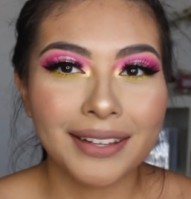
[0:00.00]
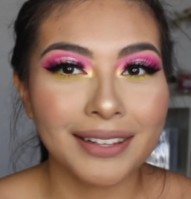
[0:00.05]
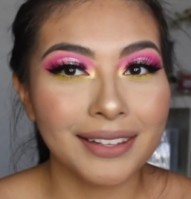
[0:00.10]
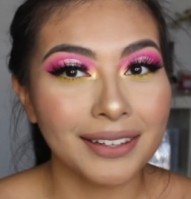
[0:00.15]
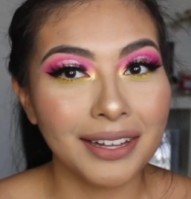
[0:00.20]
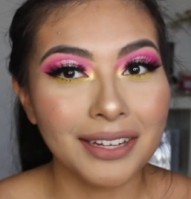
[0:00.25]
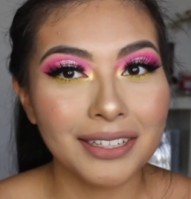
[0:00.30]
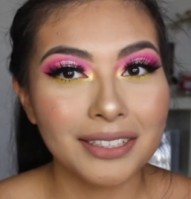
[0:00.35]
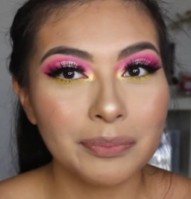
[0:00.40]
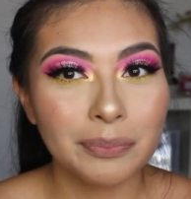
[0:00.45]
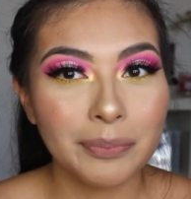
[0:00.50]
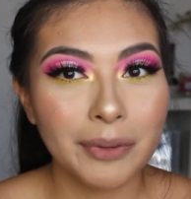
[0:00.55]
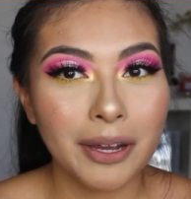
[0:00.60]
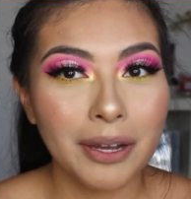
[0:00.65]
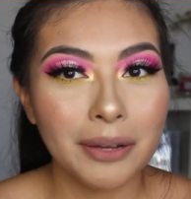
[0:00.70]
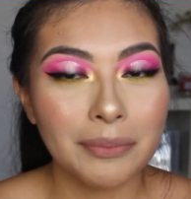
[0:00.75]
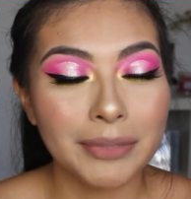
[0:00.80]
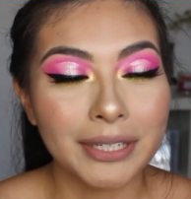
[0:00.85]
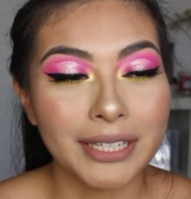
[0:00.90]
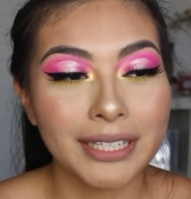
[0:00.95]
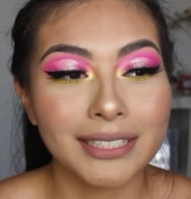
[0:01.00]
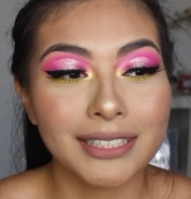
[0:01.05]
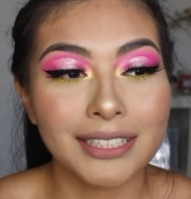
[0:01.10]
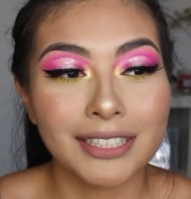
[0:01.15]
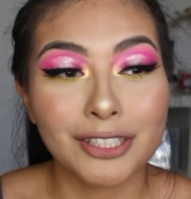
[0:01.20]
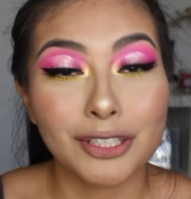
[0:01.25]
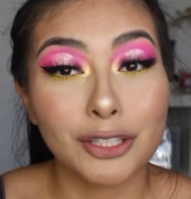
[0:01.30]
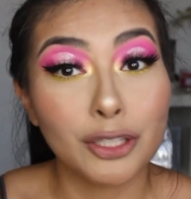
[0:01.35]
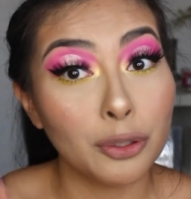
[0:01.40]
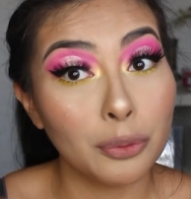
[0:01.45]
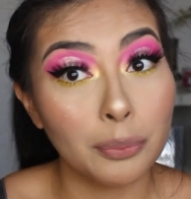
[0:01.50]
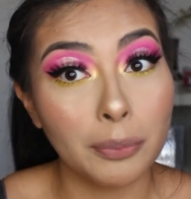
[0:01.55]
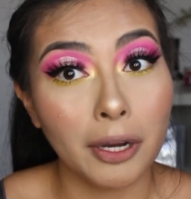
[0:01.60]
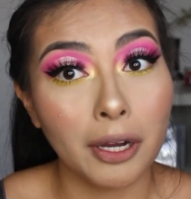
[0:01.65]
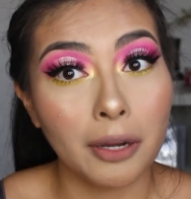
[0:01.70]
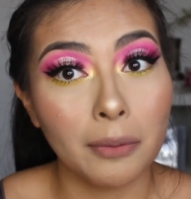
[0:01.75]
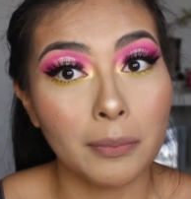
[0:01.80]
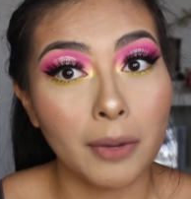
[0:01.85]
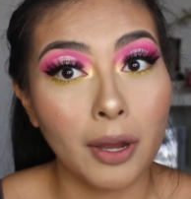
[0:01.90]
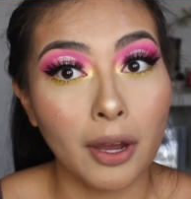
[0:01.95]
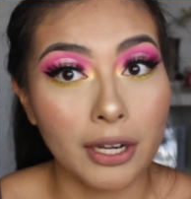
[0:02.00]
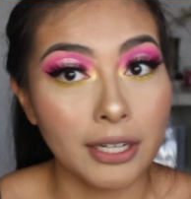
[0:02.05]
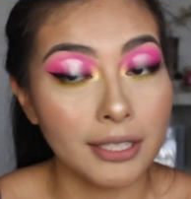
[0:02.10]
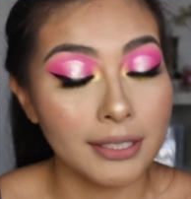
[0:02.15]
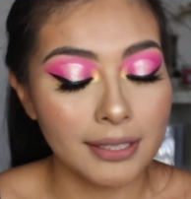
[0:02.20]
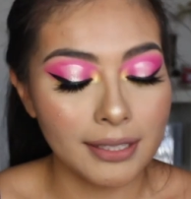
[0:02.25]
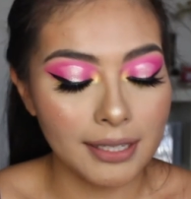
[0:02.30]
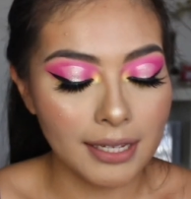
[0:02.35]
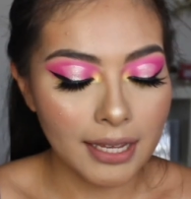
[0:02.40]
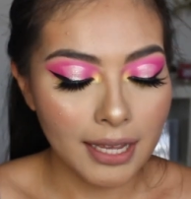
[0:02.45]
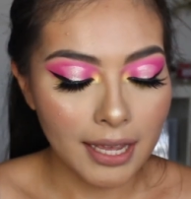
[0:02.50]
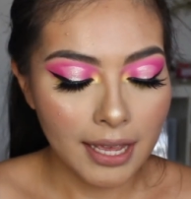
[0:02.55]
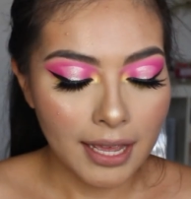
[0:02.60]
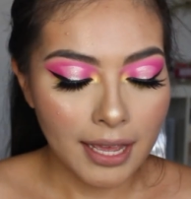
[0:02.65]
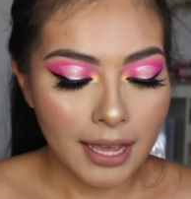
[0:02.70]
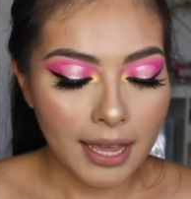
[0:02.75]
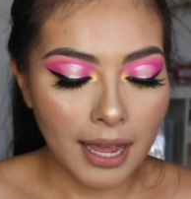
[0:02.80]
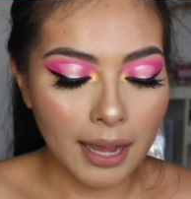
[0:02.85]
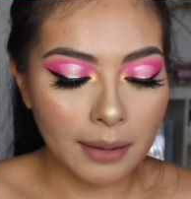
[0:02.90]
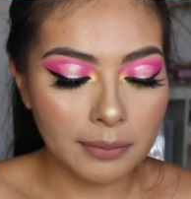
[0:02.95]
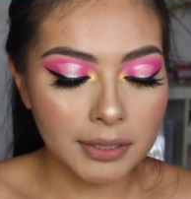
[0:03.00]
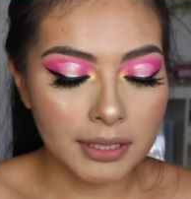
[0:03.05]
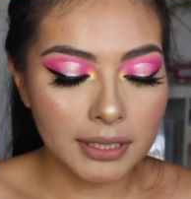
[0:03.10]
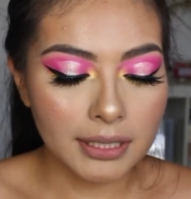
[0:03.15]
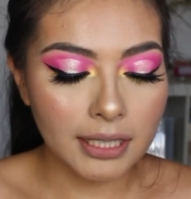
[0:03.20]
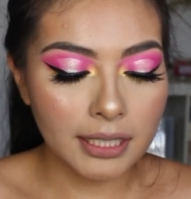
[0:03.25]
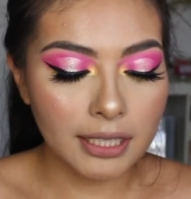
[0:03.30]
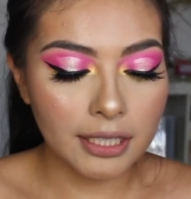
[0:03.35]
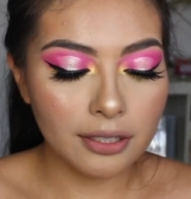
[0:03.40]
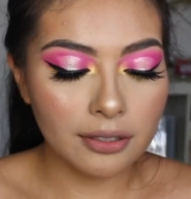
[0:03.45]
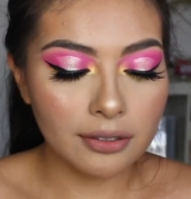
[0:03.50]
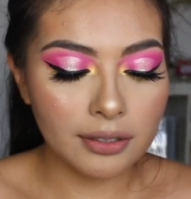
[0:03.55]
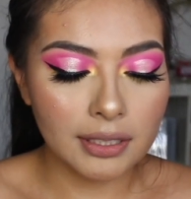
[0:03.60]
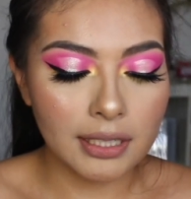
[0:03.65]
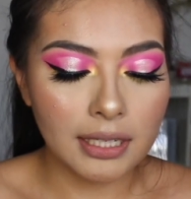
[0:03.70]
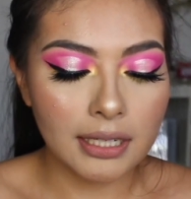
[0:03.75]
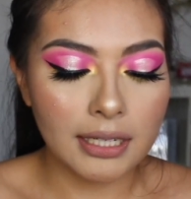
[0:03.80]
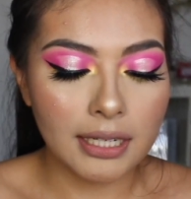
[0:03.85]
Gloss Bomb because it's too bomb, honestly, I'm just going to use the